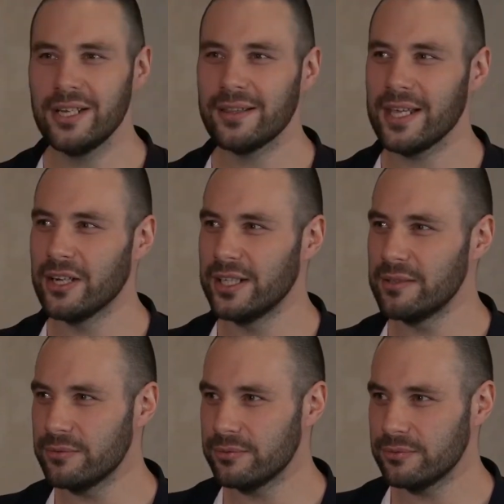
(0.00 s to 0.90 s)
they kind
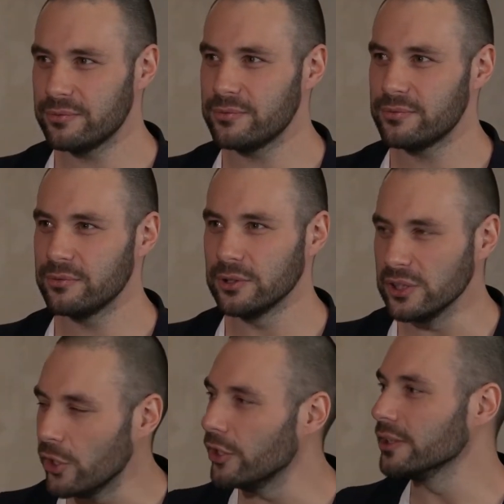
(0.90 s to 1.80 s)
of
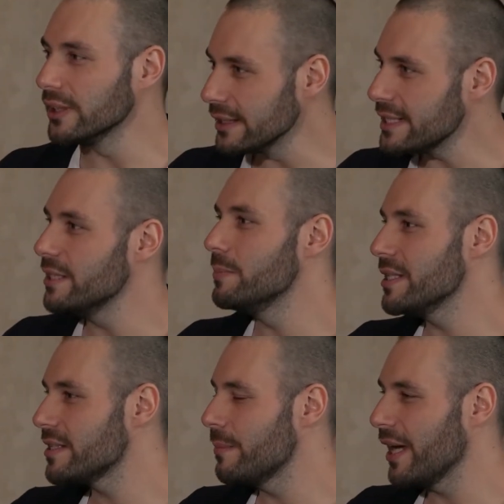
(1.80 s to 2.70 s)
learn little
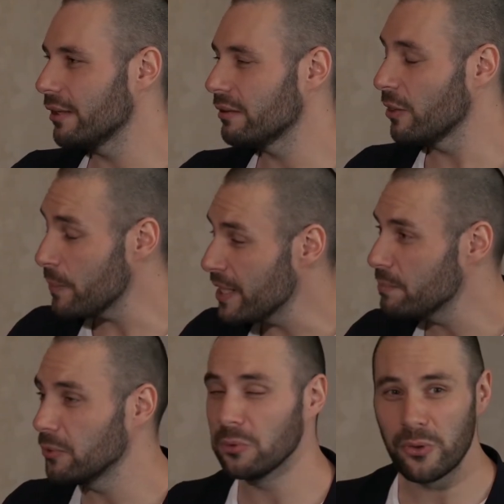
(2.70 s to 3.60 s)
tidbits about the
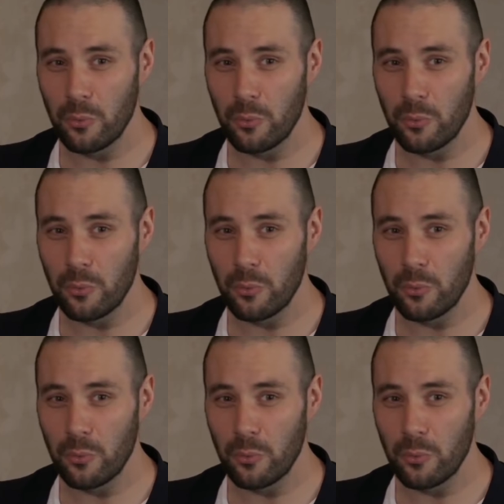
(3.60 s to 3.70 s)
people, the